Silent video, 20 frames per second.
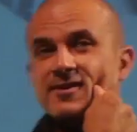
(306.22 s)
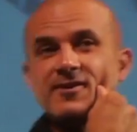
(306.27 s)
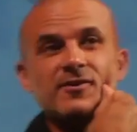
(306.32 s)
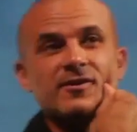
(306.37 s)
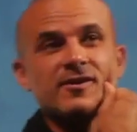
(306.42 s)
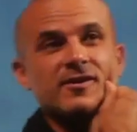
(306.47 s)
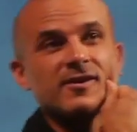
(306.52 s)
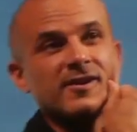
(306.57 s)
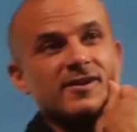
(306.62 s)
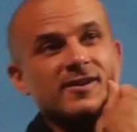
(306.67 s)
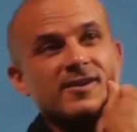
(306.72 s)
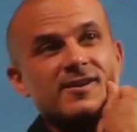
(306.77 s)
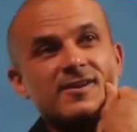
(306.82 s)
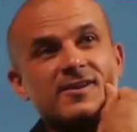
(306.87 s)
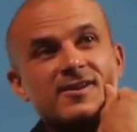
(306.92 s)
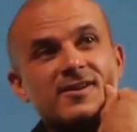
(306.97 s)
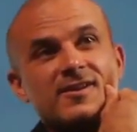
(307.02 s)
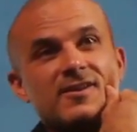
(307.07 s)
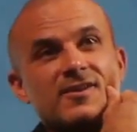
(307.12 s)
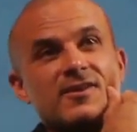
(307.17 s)
Okay,
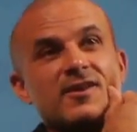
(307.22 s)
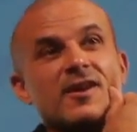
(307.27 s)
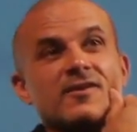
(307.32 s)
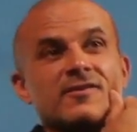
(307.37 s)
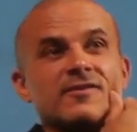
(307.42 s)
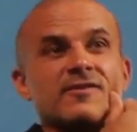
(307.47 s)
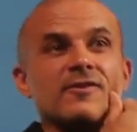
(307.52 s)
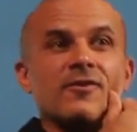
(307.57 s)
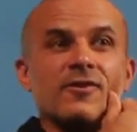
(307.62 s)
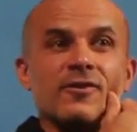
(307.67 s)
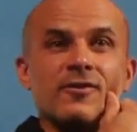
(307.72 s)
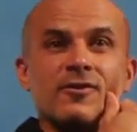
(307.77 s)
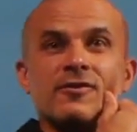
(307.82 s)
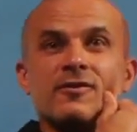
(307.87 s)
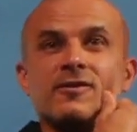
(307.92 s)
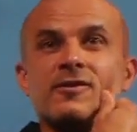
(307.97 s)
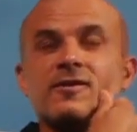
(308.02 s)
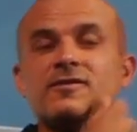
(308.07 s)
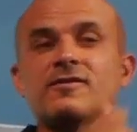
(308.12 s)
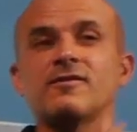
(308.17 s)
you got to start
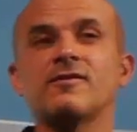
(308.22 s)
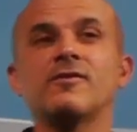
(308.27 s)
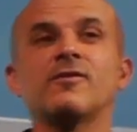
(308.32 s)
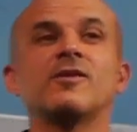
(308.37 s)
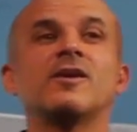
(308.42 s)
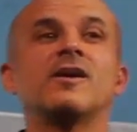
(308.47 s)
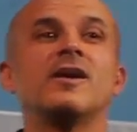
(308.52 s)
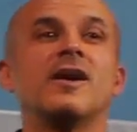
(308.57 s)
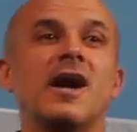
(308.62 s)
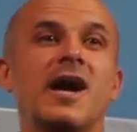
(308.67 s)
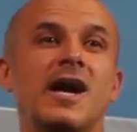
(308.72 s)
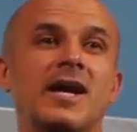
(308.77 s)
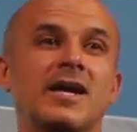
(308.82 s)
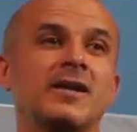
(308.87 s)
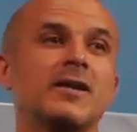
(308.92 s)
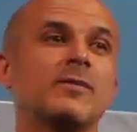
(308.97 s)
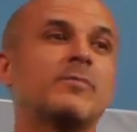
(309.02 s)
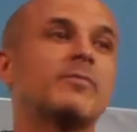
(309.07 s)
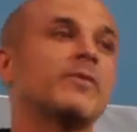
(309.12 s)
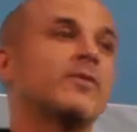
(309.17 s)
early. So I
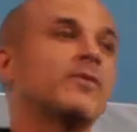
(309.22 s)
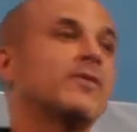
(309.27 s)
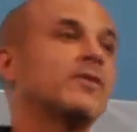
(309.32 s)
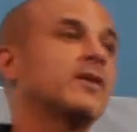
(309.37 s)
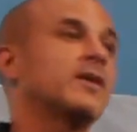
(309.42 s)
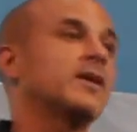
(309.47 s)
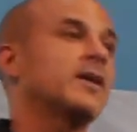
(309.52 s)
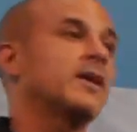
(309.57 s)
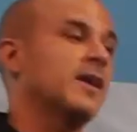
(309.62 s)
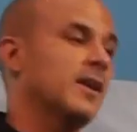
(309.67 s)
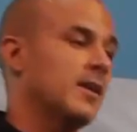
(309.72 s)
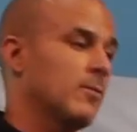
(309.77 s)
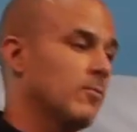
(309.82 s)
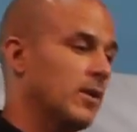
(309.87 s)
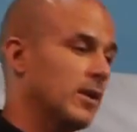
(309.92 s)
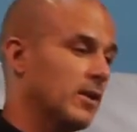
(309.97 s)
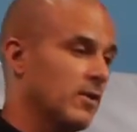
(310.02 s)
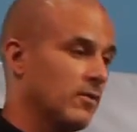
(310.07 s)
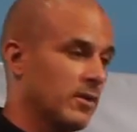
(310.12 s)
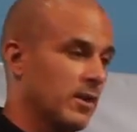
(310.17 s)
get up early and I'm
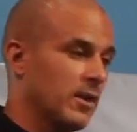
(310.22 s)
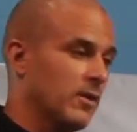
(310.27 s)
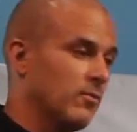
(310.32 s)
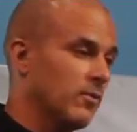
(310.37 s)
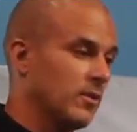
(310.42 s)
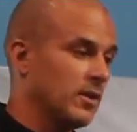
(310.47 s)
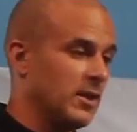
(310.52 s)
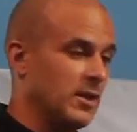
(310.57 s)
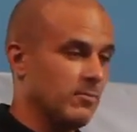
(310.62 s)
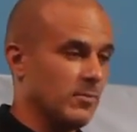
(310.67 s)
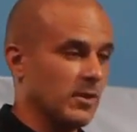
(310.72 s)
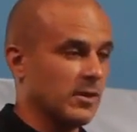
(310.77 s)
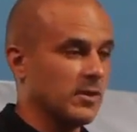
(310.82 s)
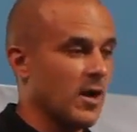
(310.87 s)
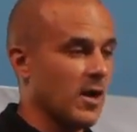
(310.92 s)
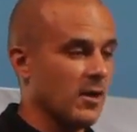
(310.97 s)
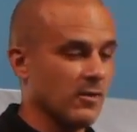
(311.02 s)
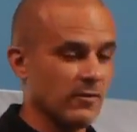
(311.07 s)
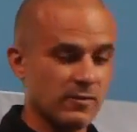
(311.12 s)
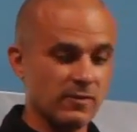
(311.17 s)
like, okay, we're going to eat
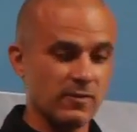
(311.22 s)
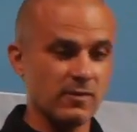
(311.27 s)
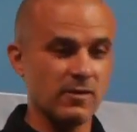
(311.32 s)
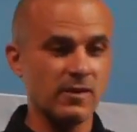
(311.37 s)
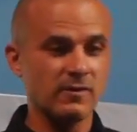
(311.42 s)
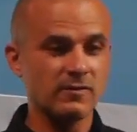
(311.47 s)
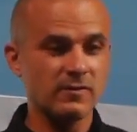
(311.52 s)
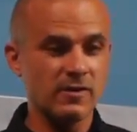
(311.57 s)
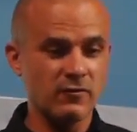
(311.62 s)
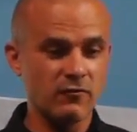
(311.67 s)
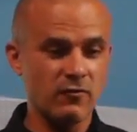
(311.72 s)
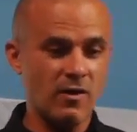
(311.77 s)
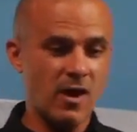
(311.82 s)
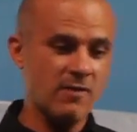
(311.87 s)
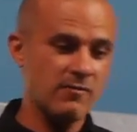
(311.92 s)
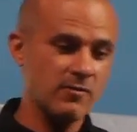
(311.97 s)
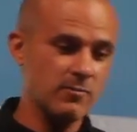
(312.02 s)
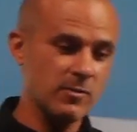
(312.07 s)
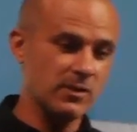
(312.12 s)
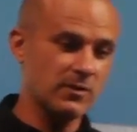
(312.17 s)
McDonald's today. So I
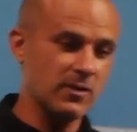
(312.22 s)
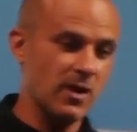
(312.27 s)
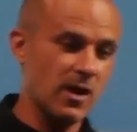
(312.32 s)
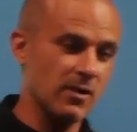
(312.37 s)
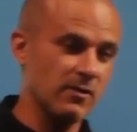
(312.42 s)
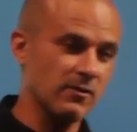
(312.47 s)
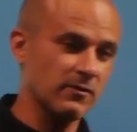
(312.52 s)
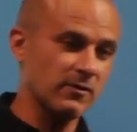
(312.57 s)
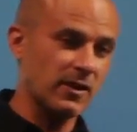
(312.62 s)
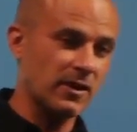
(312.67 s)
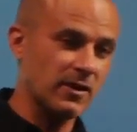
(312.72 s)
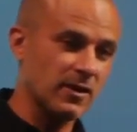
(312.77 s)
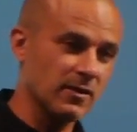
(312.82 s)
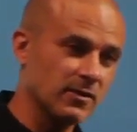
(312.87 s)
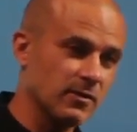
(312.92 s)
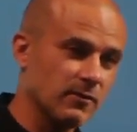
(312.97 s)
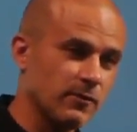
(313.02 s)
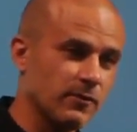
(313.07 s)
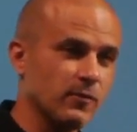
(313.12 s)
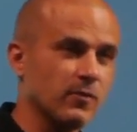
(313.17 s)
drive to McDonald's, I
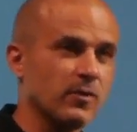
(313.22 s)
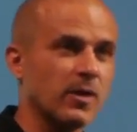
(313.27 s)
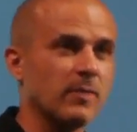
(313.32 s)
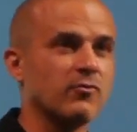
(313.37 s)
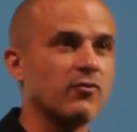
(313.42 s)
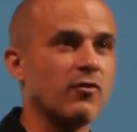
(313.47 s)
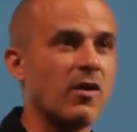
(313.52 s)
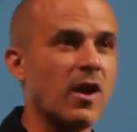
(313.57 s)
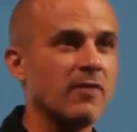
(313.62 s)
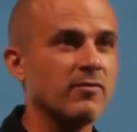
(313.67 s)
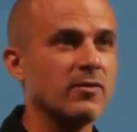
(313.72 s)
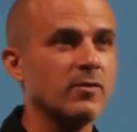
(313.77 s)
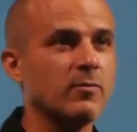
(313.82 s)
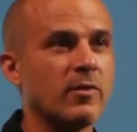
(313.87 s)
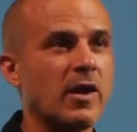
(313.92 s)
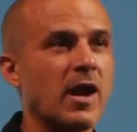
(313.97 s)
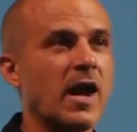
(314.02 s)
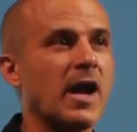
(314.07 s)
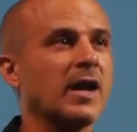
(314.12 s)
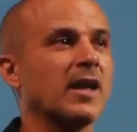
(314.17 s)
get the food, I'm driving
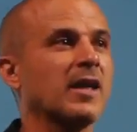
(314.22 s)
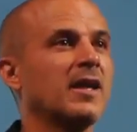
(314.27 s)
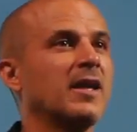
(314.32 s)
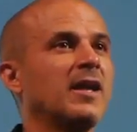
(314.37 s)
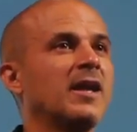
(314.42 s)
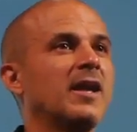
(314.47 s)
back